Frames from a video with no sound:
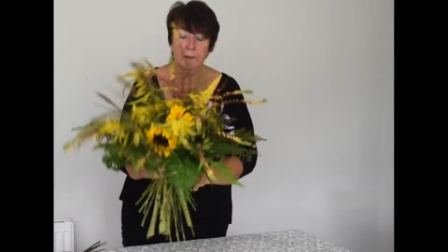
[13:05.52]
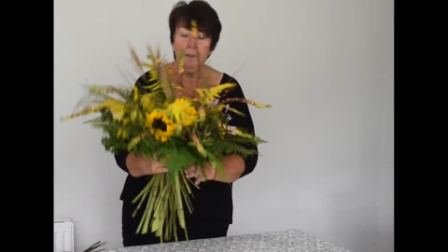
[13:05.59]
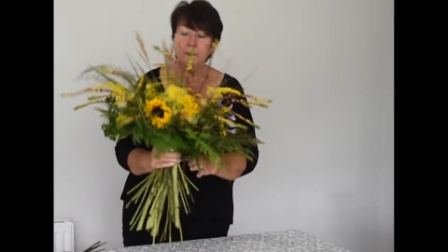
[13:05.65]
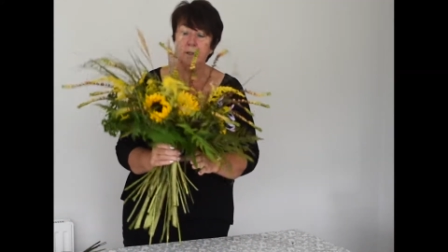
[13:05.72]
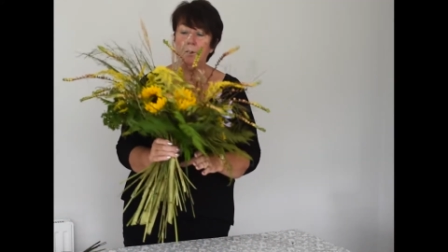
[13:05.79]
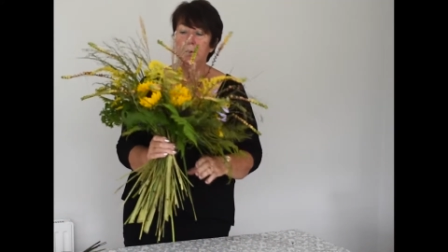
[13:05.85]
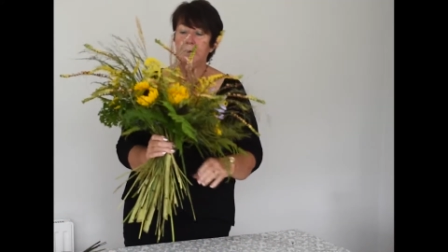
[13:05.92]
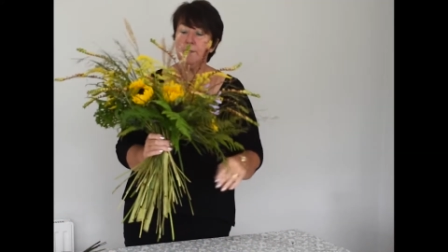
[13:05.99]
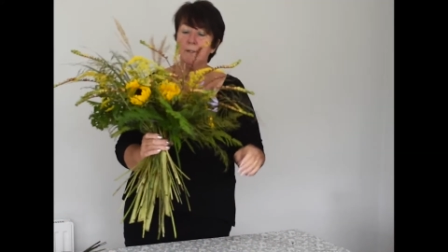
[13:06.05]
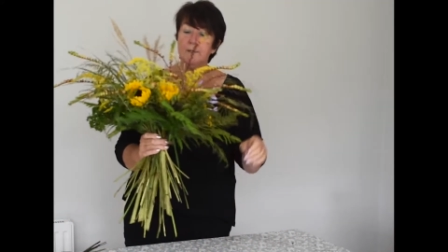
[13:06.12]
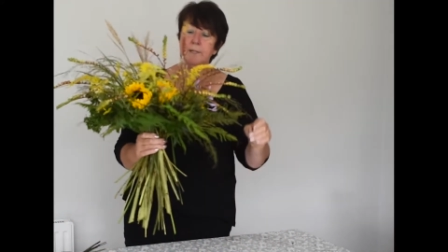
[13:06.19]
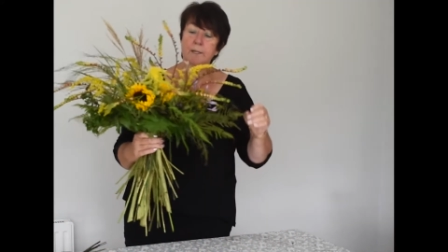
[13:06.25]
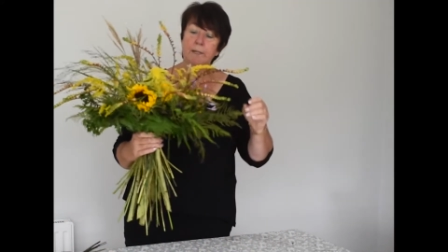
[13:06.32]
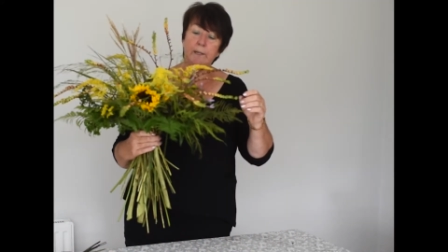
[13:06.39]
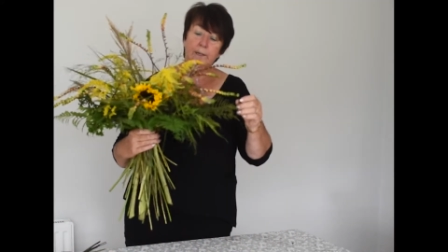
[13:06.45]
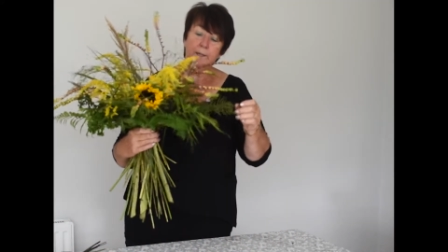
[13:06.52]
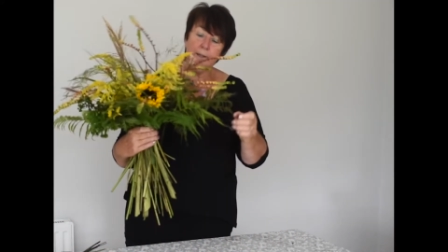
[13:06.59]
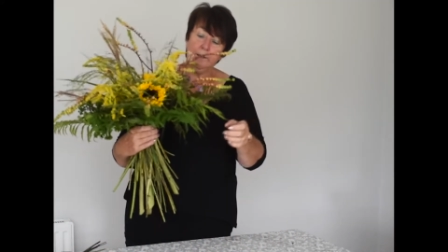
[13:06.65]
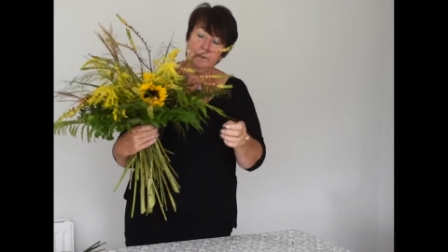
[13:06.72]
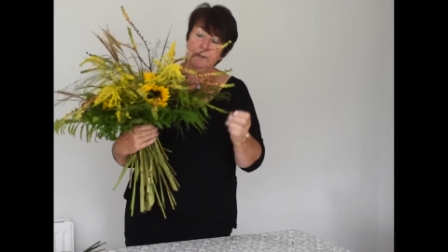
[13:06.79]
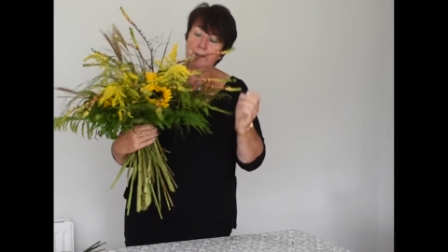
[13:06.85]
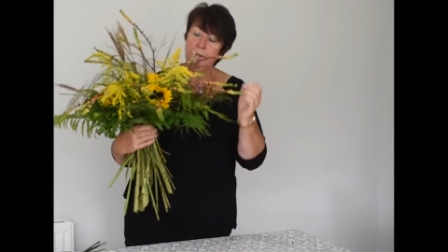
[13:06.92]
and you can see
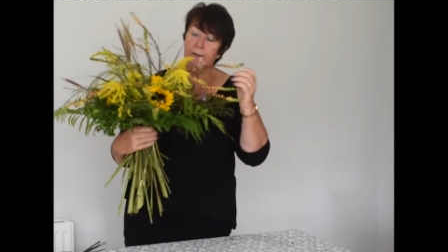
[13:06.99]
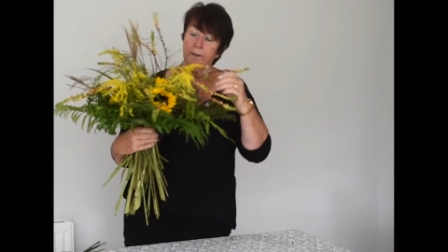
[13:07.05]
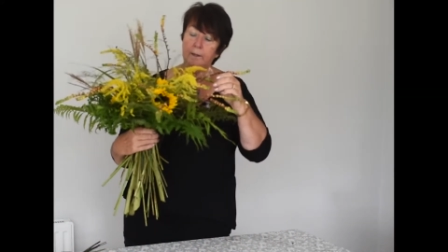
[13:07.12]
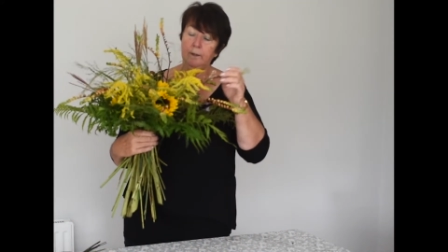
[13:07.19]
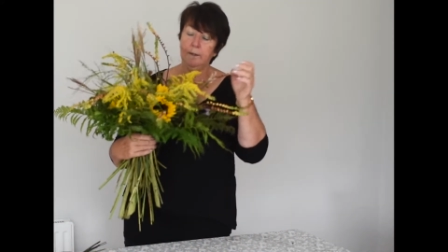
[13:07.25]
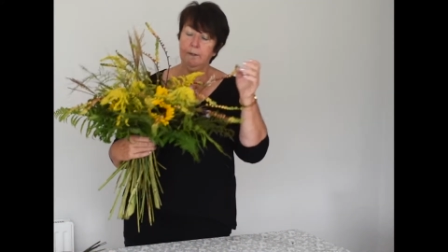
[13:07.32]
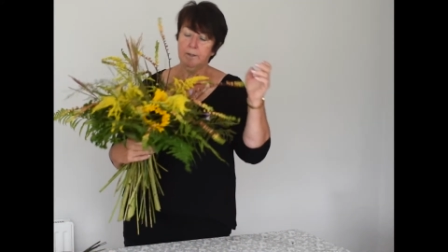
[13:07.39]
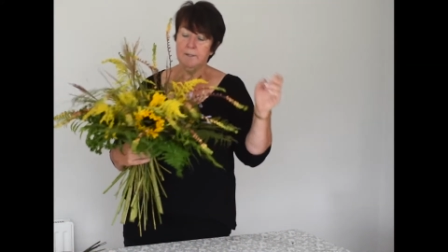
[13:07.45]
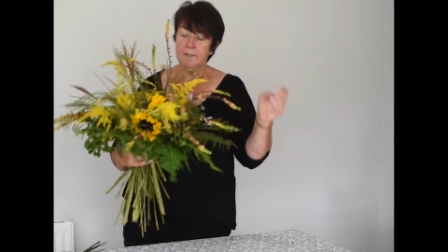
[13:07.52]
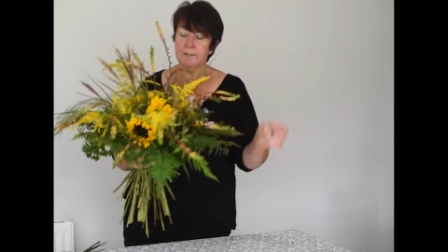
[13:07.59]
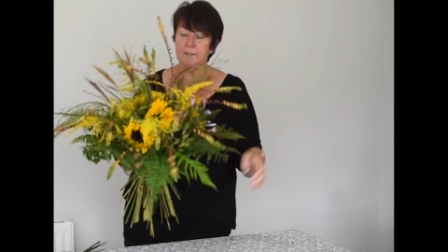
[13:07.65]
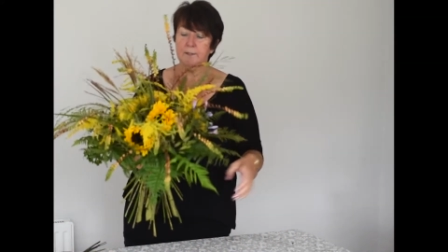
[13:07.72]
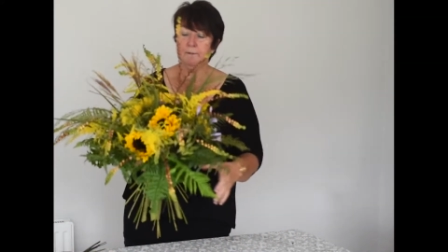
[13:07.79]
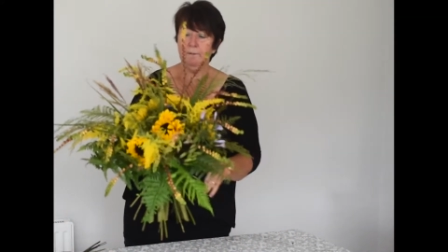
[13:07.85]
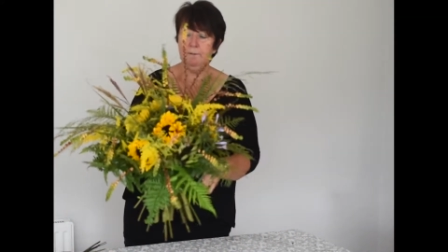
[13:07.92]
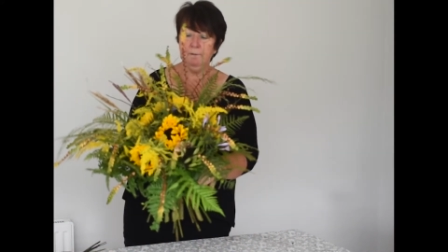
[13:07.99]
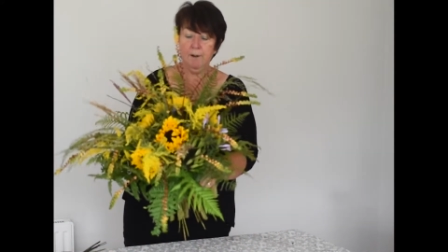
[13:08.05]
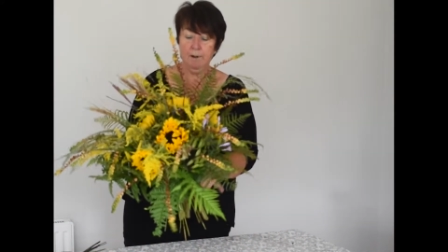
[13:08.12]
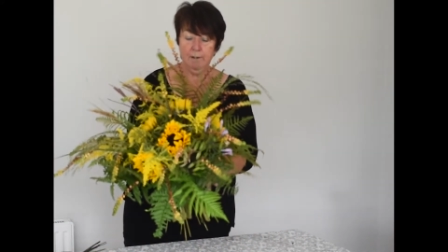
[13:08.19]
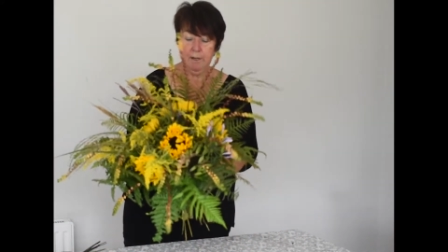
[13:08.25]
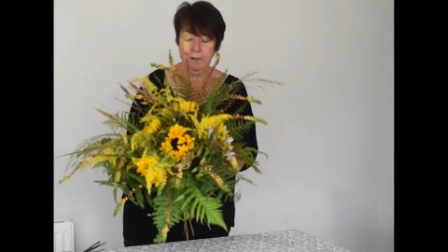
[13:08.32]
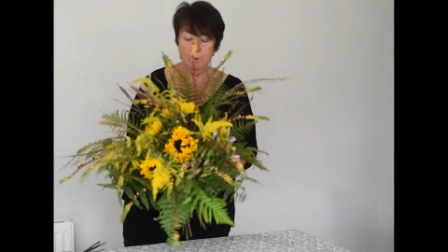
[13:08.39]
it's
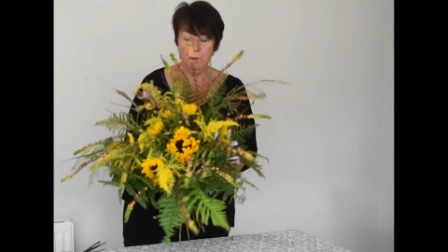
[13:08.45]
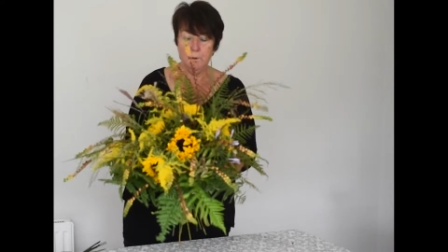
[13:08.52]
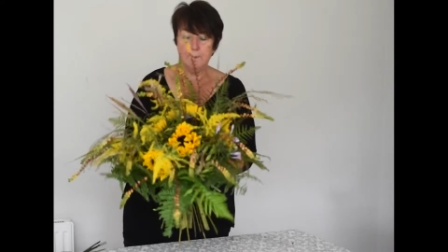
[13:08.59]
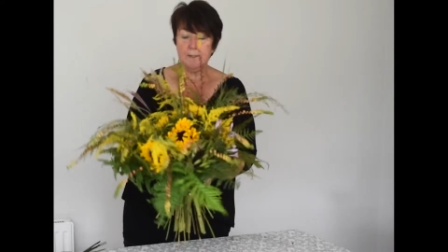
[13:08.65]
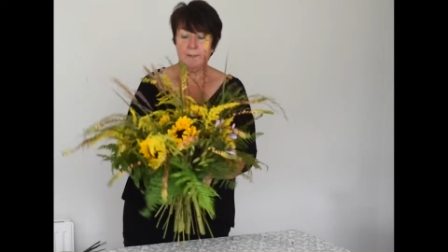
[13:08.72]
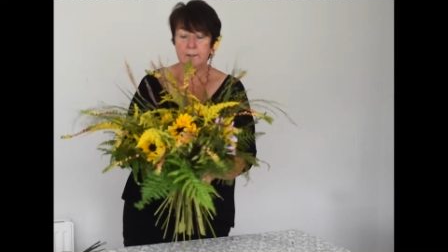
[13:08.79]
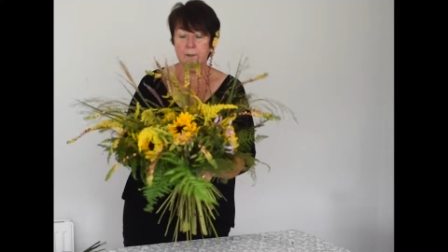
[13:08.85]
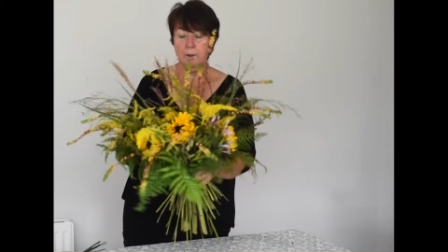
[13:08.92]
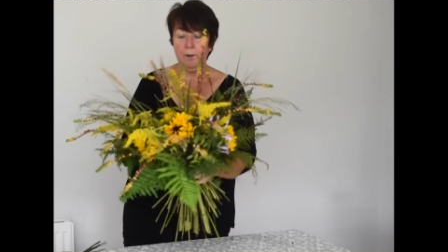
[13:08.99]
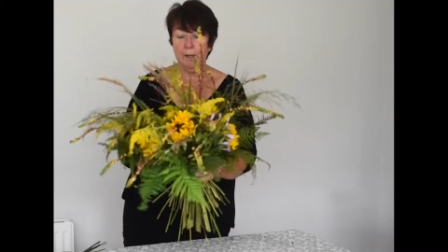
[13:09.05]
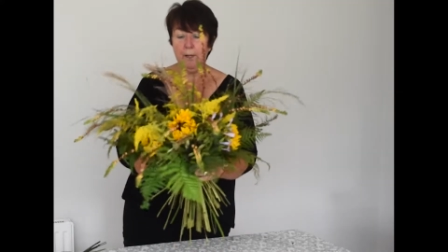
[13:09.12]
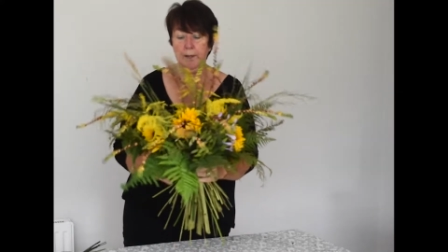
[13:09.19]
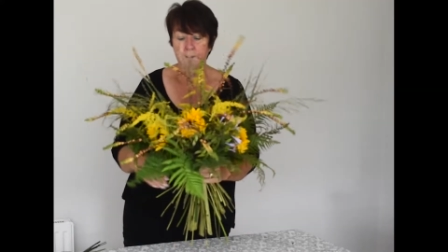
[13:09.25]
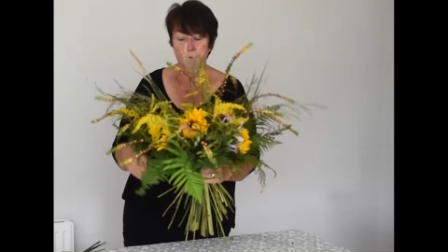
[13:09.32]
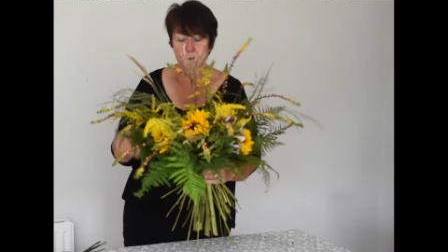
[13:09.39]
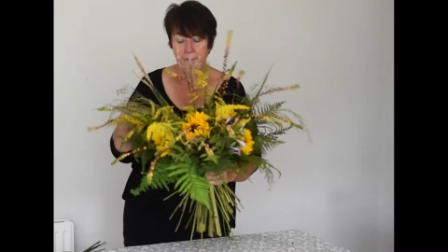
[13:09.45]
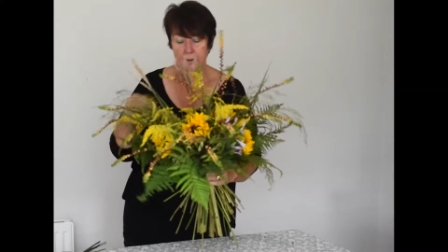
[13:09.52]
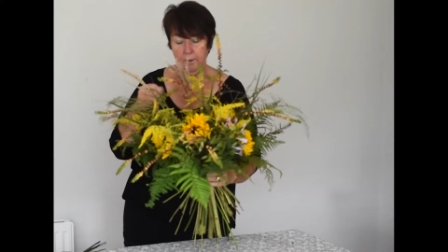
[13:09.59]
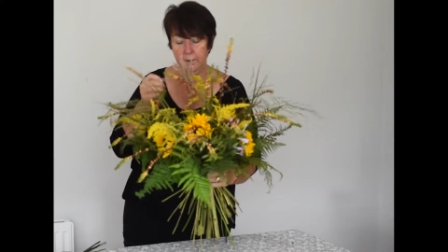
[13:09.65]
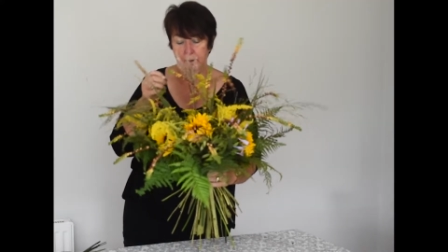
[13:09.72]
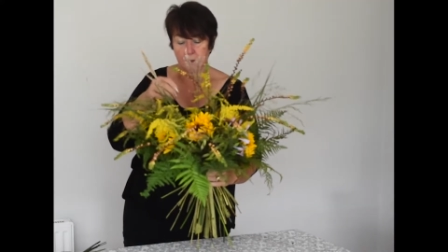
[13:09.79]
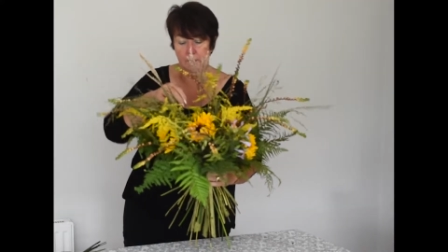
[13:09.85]
very loose looking.
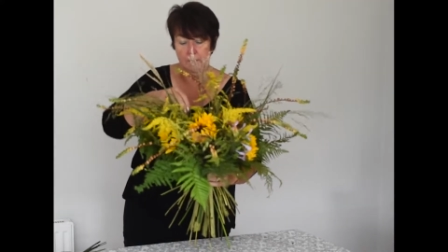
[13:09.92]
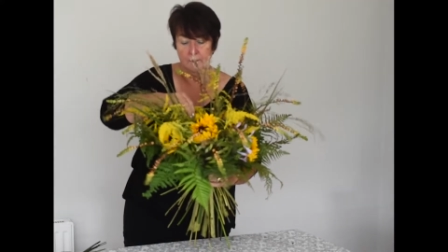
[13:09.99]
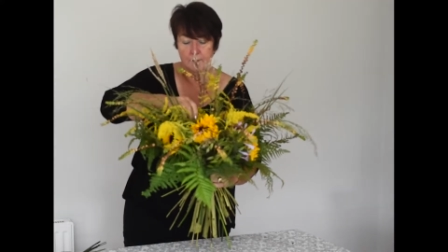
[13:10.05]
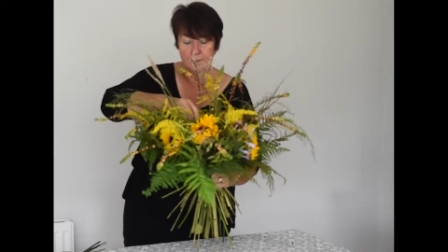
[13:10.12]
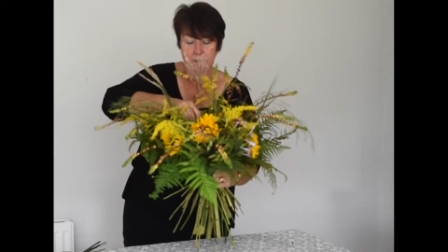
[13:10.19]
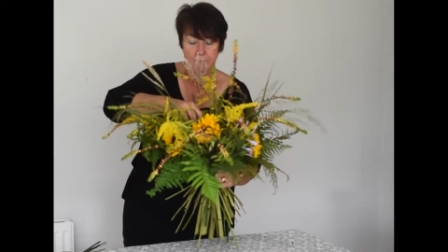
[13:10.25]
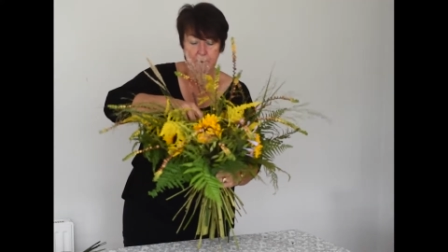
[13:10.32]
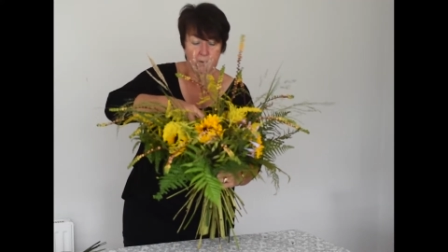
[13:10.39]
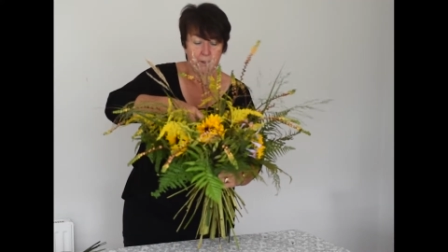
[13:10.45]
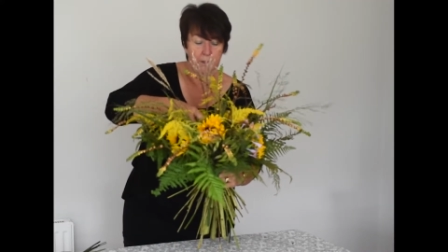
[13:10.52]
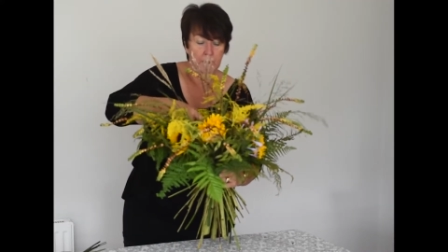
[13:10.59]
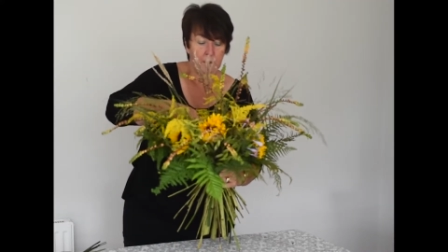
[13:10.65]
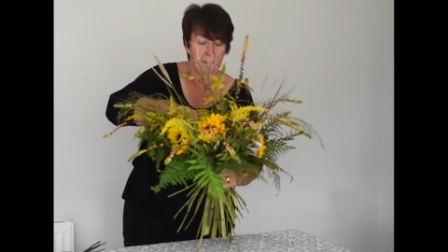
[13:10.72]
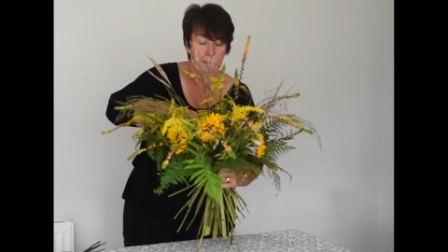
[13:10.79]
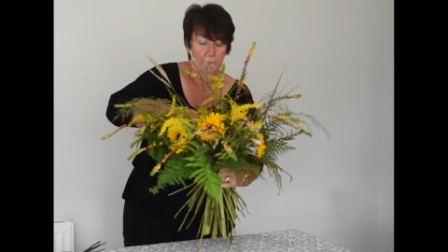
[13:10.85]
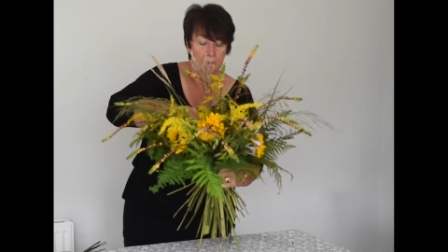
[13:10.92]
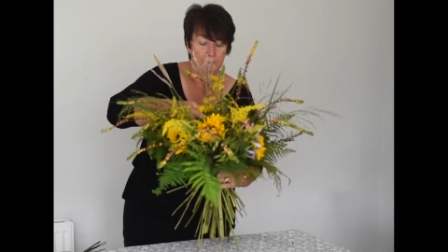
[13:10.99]
Some of the